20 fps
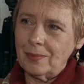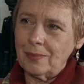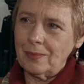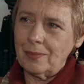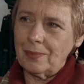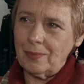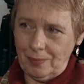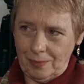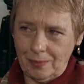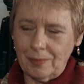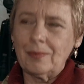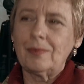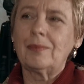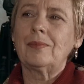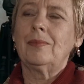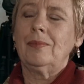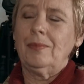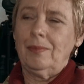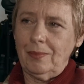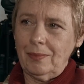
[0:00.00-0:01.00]
the
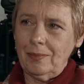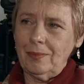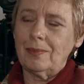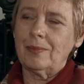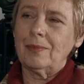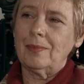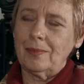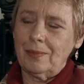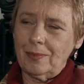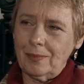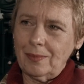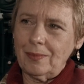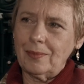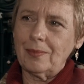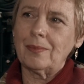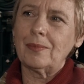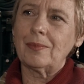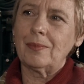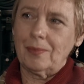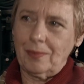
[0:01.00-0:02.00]
development of the story.
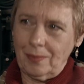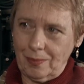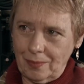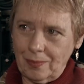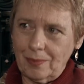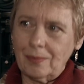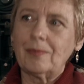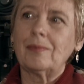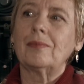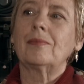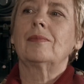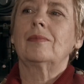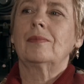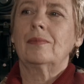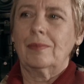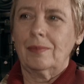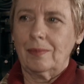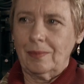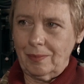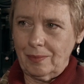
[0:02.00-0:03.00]
It's got to all
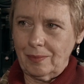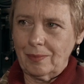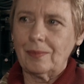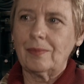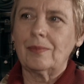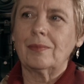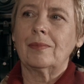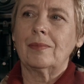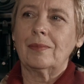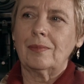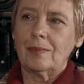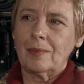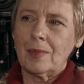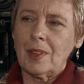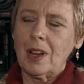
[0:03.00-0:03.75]
be about story.